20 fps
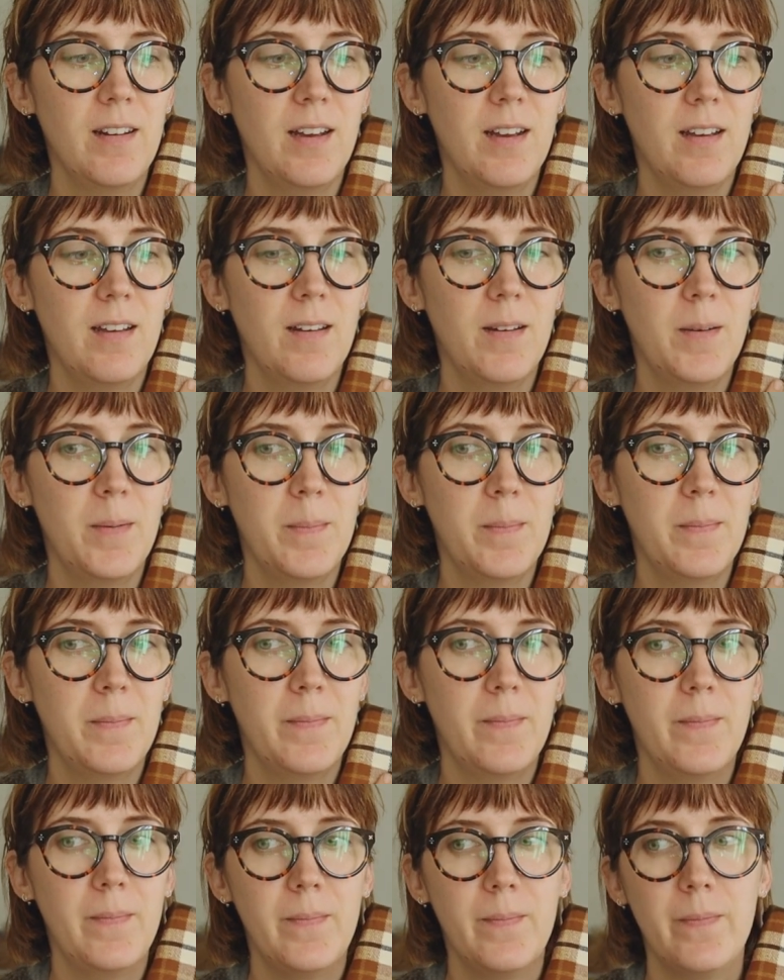Um,
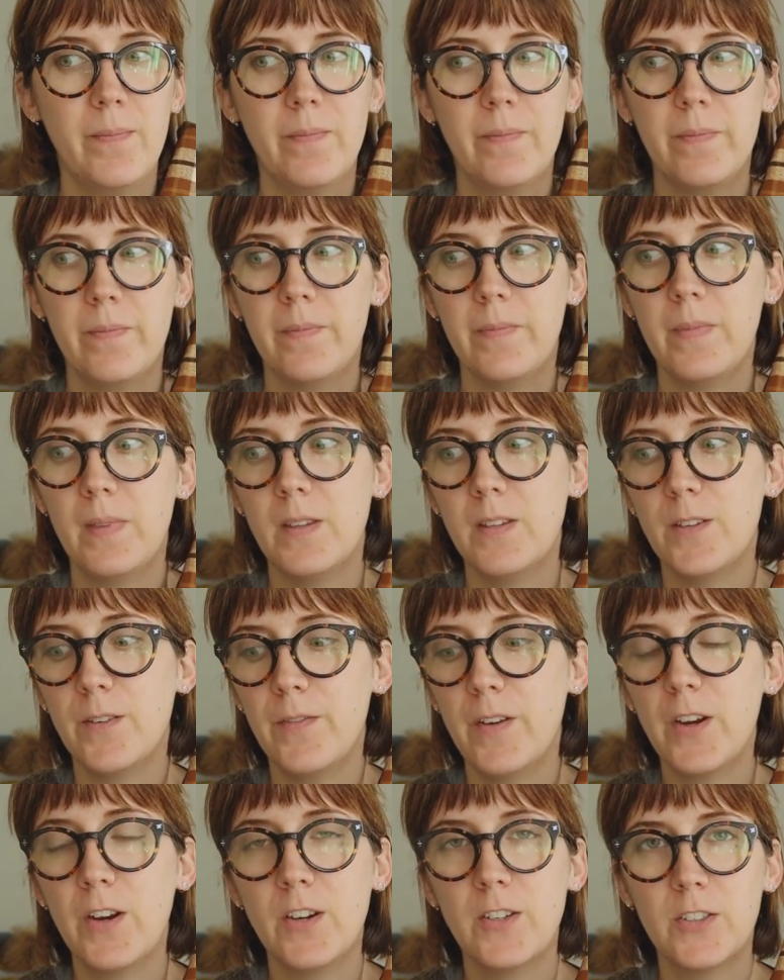so
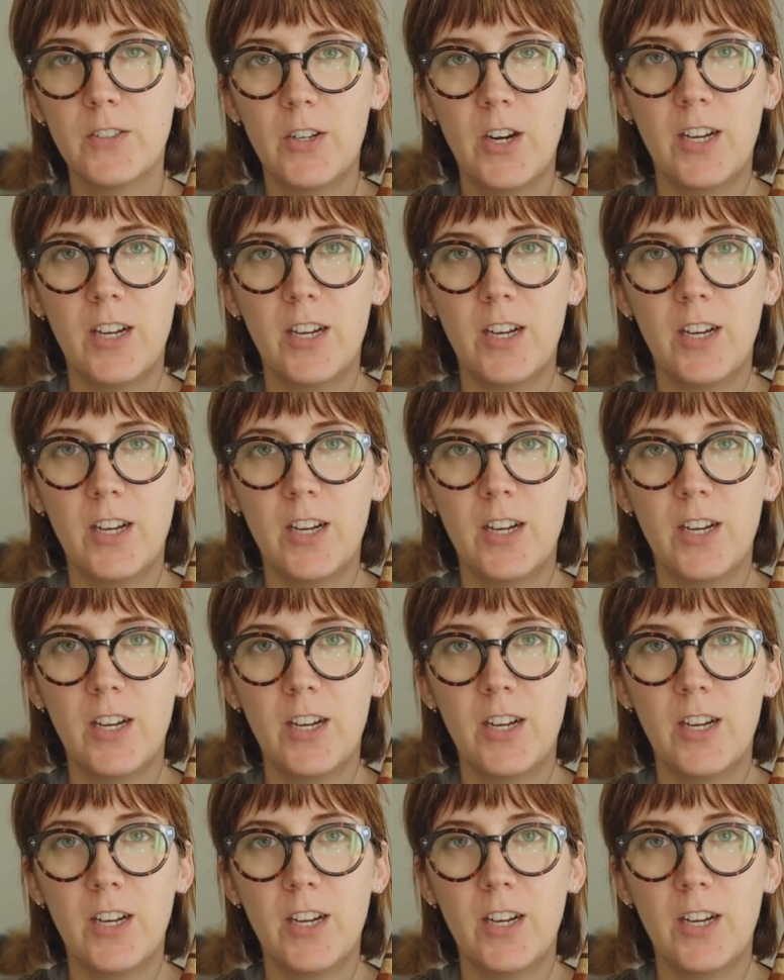fingers